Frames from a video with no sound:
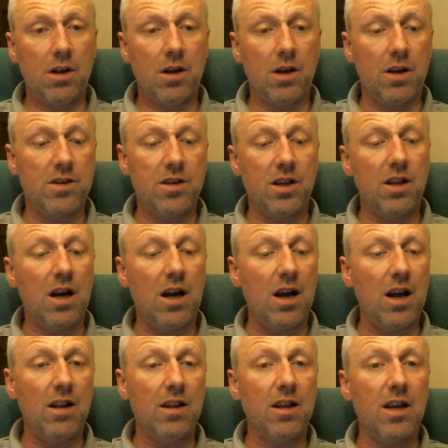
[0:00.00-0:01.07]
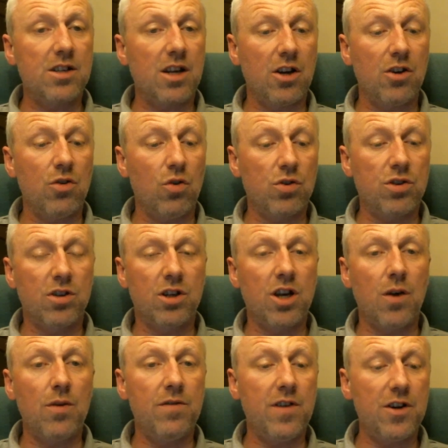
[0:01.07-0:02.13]
unless I alter the
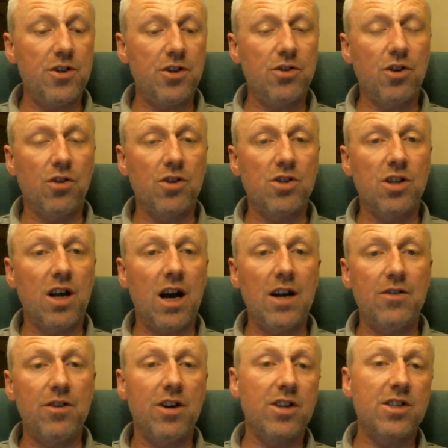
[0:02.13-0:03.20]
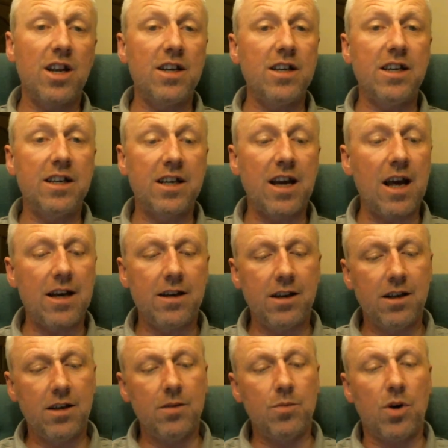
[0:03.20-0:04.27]
coefficient on the slider and I send it again.
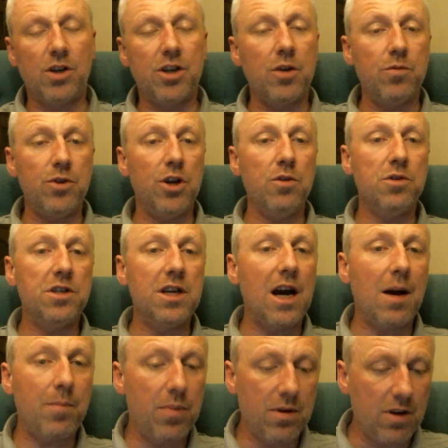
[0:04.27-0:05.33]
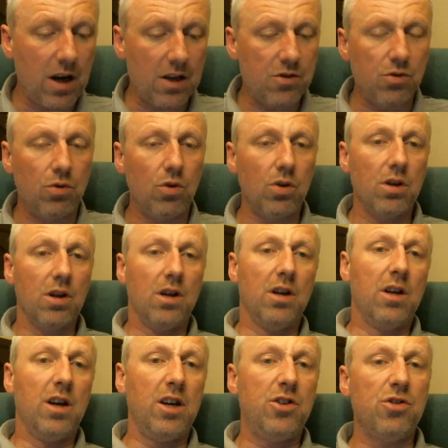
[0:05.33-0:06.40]
But I don't use the app at all.
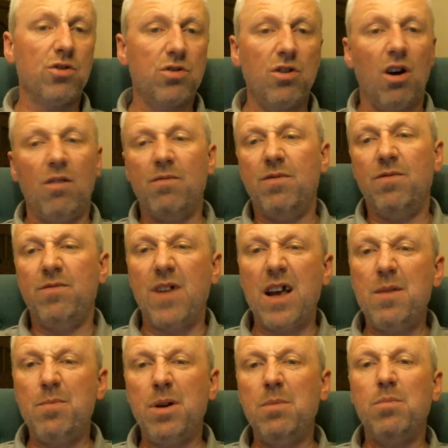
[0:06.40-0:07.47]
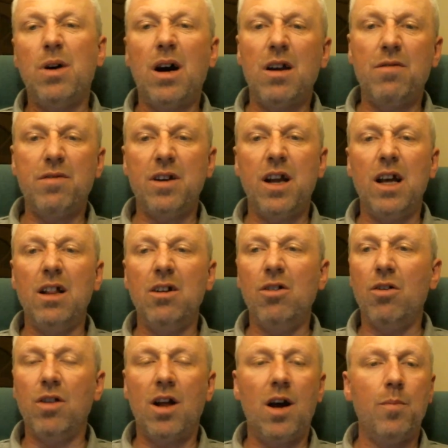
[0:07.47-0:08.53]
It's just got vaping paraphernalia
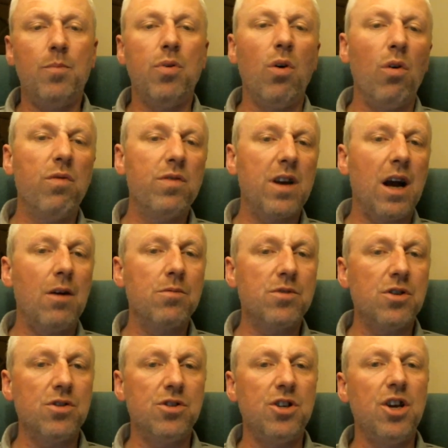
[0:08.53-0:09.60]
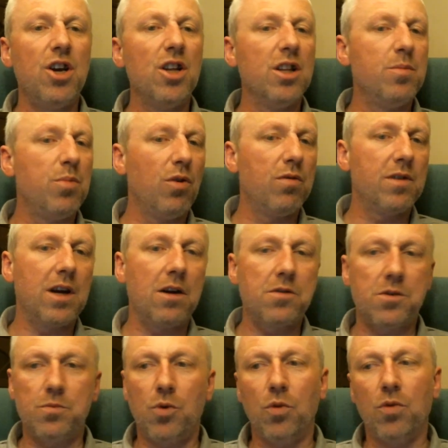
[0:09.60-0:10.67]
on, like puff counters, yearly puff counters,
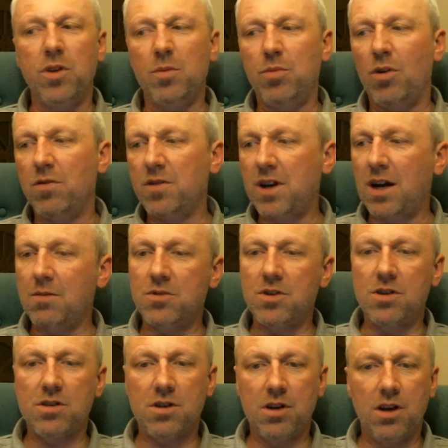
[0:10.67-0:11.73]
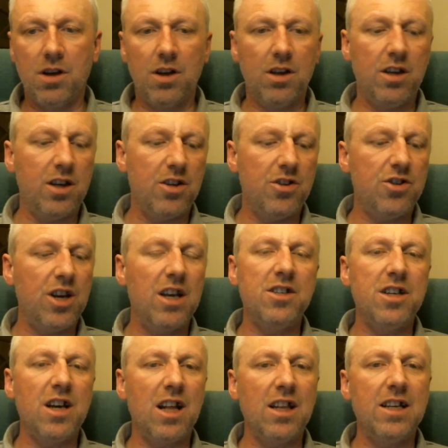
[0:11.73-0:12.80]
monthly puff counters. You can change
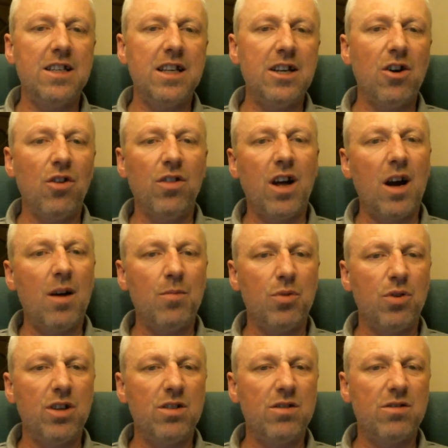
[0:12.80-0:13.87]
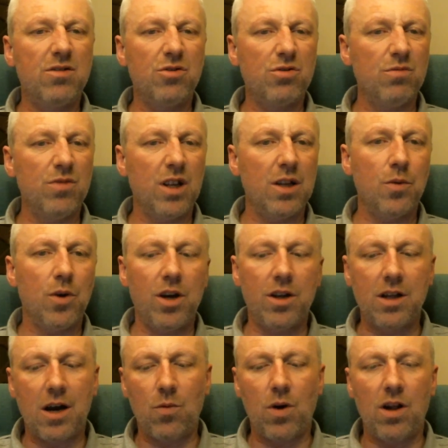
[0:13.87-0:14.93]
the LED on that, but it doesn't really work
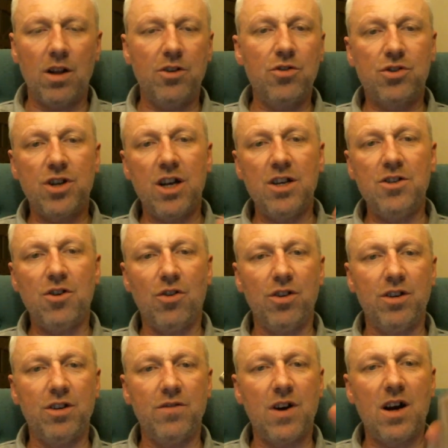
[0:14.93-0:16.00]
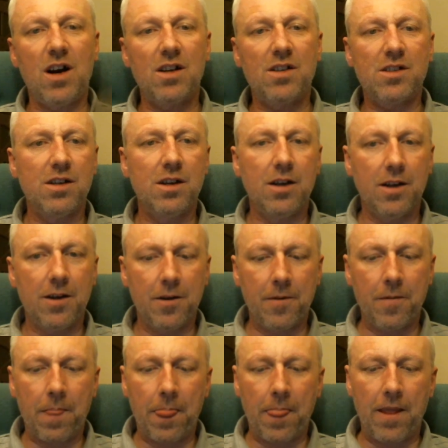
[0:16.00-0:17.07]
that well. You just change it on the device.
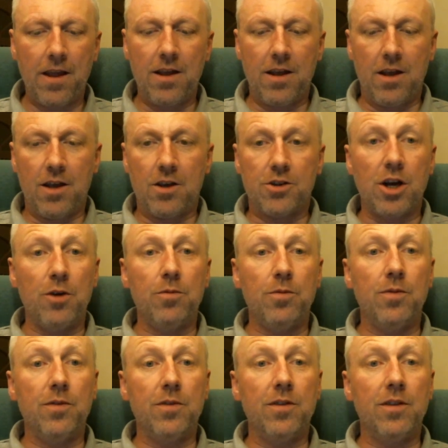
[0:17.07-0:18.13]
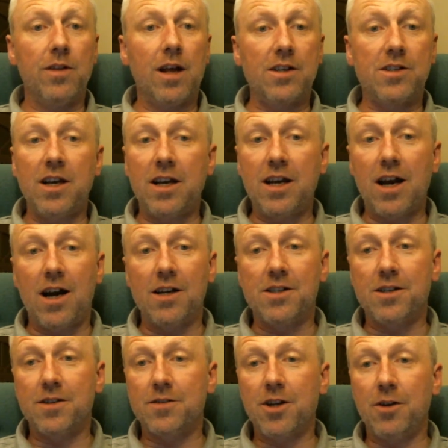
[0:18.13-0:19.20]
So that's it,
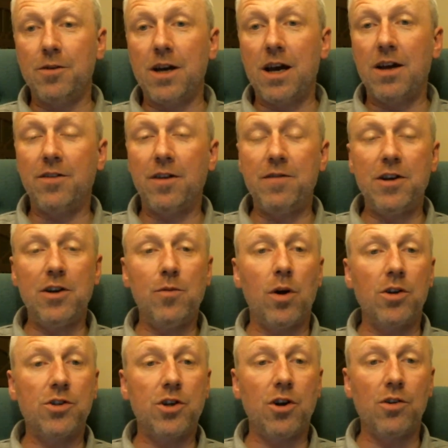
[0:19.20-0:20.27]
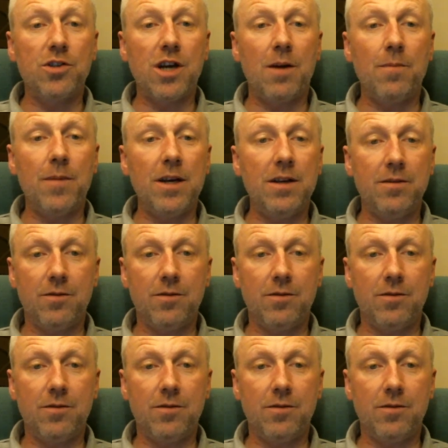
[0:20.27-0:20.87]
guys. So yeah, if you want to contact me